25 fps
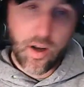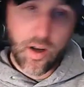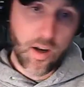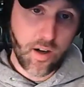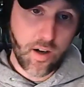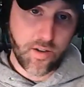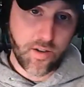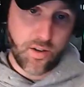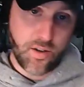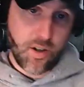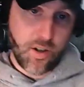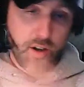
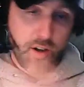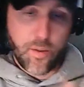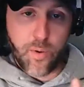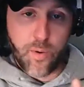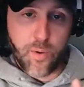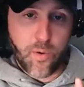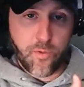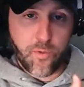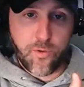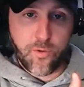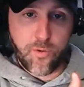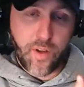because you're going to
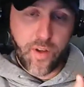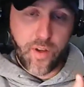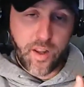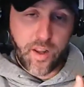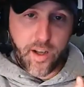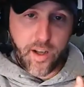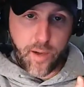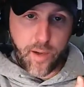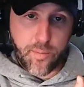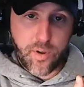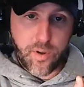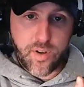be
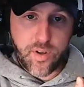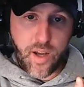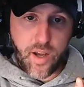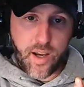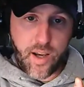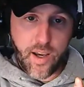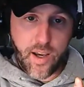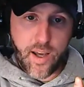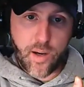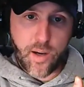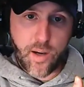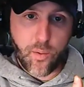filling up your
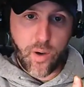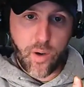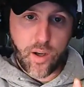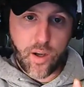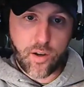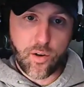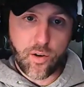tank anyway.